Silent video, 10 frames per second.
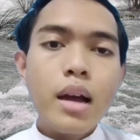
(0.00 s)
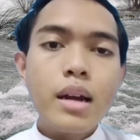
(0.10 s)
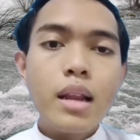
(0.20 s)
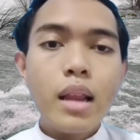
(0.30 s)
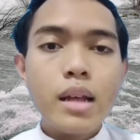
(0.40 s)

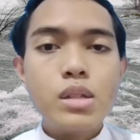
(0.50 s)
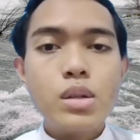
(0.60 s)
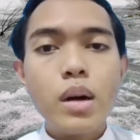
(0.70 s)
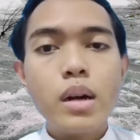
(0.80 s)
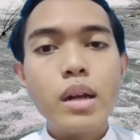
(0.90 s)
The land
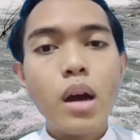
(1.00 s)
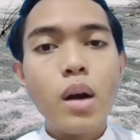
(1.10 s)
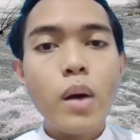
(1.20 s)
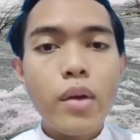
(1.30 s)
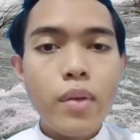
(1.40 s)
surrounding a
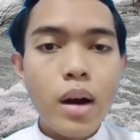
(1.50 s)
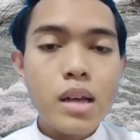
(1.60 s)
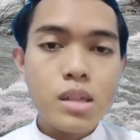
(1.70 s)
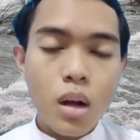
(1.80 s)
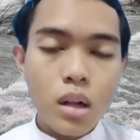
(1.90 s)
river
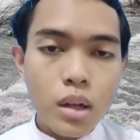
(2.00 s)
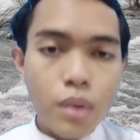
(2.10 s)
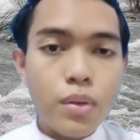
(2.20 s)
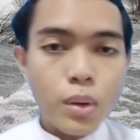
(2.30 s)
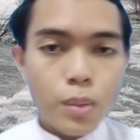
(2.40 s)
is called a
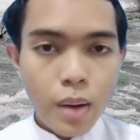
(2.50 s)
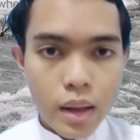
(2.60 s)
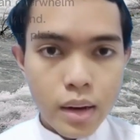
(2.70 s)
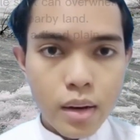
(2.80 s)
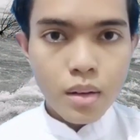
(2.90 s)

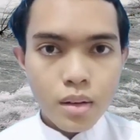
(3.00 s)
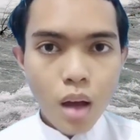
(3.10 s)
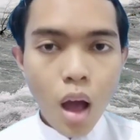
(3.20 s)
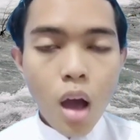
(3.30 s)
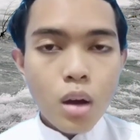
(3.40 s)
floodplain.
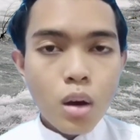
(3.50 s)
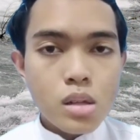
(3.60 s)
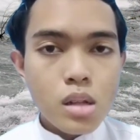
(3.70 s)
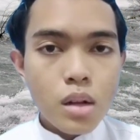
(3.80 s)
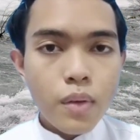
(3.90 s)

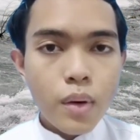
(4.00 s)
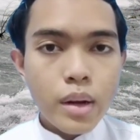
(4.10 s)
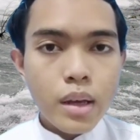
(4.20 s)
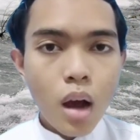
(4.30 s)
Coastal flooding,